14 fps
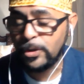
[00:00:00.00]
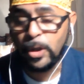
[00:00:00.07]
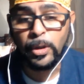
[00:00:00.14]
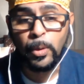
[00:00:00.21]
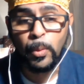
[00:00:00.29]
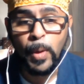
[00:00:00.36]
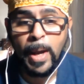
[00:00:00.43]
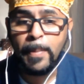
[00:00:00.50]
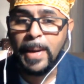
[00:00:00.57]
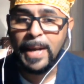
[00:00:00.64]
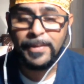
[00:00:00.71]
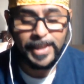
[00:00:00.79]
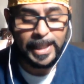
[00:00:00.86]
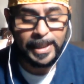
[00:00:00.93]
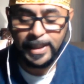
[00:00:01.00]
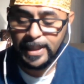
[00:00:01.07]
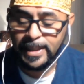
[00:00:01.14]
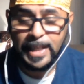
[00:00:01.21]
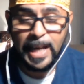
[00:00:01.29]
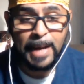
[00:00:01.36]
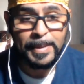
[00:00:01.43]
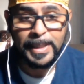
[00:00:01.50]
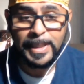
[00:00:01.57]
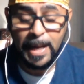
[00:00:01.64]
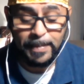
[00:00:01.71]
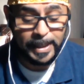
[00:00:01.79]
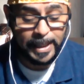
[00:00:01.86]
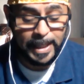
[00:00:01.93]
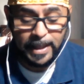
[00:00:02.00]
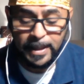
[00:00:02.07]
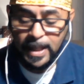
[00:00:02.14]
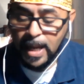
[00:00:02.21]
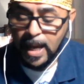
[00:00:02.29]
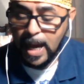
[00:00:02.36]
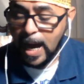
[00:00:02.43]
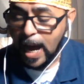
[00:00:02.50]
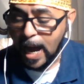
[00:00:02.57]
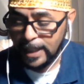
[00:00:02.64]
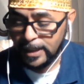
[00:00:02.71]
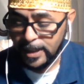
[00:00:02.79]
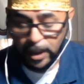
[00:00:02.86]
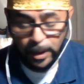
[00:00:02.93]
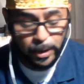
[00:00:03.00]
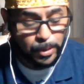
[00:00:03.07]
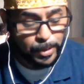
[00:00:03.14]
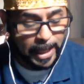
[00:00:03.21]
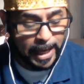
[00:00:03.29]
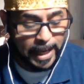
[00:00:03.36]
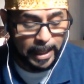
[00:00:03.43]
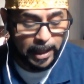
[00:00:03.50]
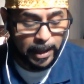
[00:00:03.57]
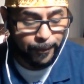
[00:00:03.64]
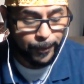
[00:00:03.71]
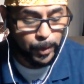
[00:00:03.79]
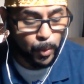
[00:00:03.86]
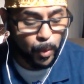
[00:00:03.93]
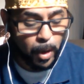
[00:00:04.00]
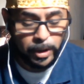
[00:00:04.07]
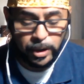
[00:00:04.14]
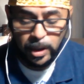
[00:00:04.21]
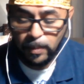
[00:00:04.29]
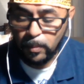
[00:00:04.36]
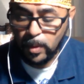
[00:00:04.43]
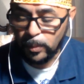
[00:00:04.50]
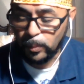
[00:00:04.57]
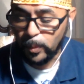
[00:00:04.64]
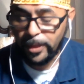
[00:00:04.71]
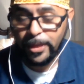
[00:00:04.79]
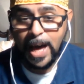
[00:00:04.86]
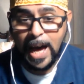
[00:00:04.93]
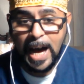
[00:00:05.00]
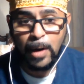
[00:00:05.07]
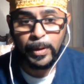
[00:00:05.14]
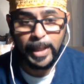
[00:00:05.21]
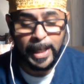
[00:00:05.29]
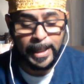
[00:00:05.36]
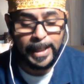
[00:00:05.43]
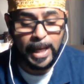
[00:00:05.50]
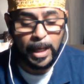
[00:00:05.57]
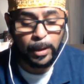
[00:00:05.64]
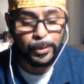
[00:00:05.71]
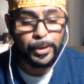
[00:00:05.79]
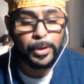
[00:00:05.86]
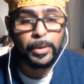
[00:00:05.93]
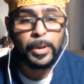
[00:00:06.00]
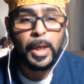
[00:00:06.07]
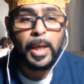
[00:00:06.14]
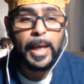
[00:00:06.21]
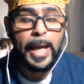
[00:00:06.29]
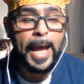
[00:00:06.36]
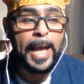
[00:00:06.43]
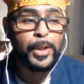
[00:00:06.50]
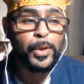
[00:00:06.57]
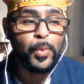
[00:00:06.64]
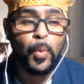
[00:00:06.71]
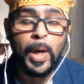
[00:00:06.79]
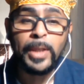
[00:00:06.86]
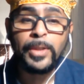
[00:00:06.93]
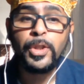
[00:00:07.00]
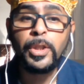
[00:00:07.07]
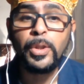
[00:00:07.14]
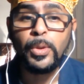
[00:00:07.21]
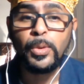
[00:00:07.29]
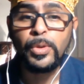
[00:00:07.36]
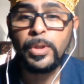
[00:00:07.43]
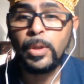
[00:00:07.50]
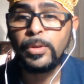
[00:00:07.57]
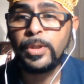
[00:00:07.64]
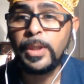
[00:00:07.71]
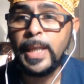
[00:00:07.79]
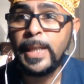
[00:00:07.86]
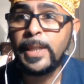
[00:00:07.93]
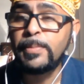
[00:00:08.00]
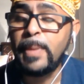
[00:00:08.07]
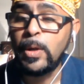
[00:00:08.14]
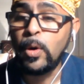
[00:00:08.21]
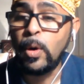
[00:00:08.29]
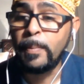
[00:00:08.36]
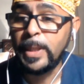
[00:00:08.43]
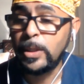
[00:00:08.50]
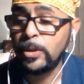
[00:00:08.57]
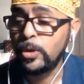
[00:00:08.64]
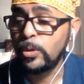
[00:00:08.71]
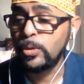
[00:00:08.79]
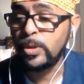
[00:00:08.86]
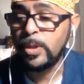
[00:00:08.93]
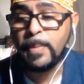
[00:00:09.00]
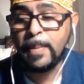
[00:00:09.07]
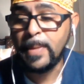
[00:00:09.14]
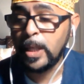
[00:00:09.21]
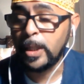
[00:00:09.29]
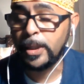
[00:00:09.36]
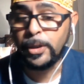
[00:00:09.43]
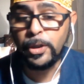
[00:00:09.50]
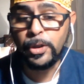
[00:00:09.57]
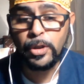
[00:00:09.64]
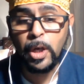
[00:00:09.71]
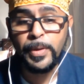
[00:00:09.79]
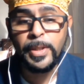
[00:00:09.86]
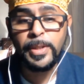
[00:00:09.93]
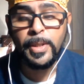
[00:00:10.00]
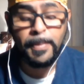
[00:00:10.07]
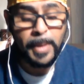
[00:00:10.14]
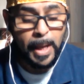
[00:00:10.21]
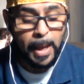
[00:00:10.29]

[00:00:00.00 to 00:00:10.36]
on the web. I've said this time and time again. I tell you that if you are someone without an elder and you want to use those things, by all means use them. I'm not going to discourage them.